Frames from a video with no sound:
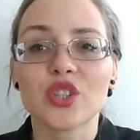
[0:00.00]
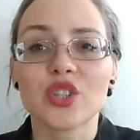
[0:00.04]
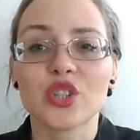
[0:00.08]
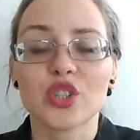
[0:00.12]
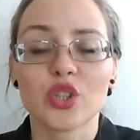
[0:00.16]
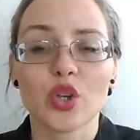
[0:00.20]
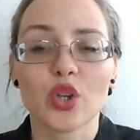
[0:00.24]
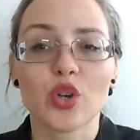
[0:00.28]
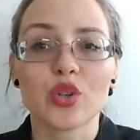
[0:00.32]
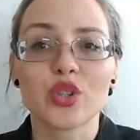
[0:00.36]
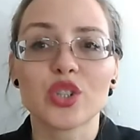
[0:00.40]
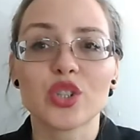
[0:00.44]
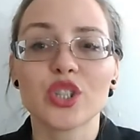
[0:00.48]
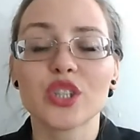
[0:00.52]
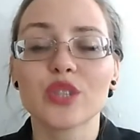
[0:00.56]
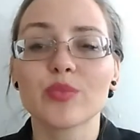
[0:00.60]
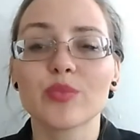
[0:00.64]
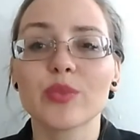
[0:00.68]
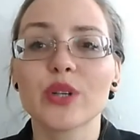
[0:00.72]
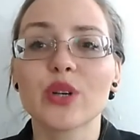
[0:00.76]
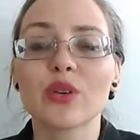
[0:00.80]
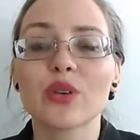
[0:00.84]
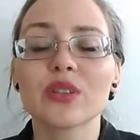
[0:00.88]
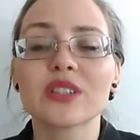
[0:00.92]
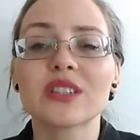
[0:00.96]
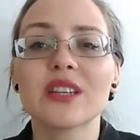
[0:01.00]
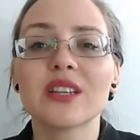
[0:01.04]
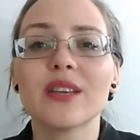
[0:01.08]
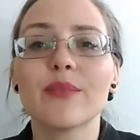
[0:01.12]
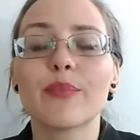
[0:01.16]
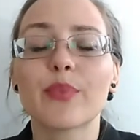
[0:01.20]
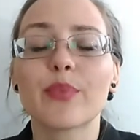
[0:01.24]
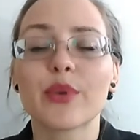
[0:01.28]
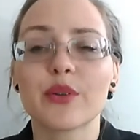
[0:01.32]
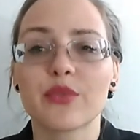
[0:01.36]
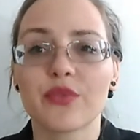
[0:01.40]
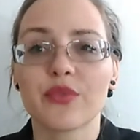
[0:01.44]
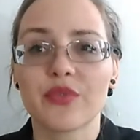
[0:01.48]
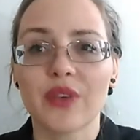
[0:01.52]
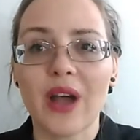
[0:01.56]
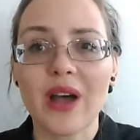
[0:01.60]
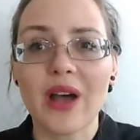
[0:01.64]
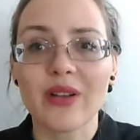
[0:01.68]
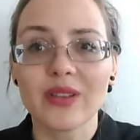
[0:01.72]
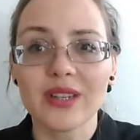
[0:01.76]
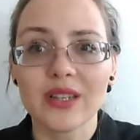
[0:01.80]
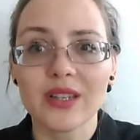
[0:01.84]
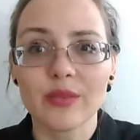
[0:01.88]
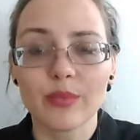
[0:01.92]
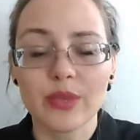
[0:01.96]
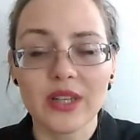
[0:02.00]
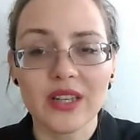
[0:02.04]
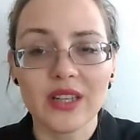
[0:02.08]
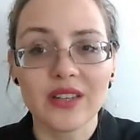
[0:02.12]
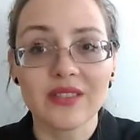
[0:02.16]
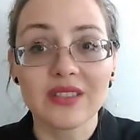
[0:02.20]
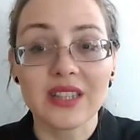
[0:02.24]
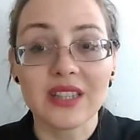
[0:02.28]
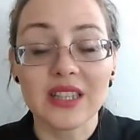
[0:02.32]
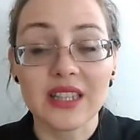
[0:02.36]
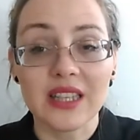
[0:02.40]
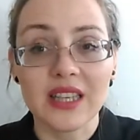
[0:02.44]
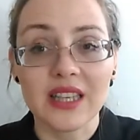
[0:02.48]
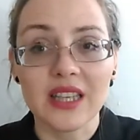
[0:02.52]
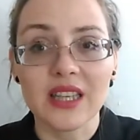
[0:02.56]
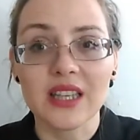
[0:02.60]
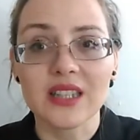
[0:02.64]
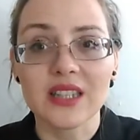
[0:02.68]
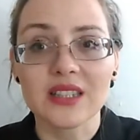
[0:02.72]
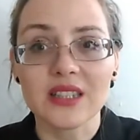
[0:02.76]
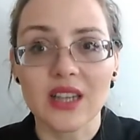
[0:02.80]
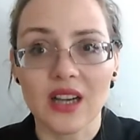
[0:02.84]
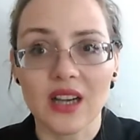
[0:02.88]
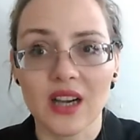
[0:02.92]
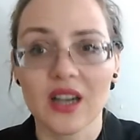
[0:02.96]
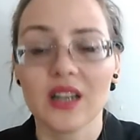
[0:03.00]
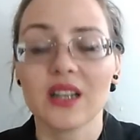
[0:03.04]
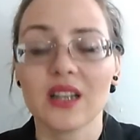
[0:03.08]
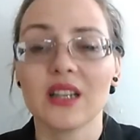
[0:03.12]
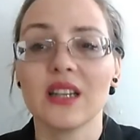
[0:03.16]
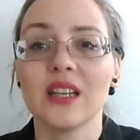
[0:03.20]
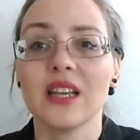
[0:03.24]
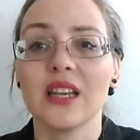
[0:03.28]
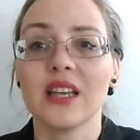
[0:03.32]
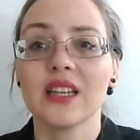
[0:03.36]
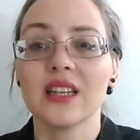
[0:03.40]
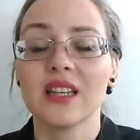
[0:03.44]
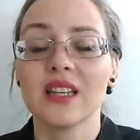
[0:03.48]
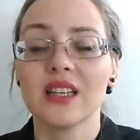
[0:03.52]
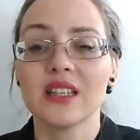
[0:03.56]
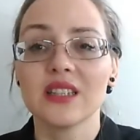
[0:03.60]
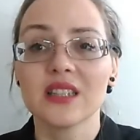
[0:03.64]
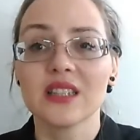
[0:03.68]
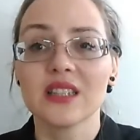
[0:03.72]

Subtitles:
So just because he profoundly believes that he's ugly and he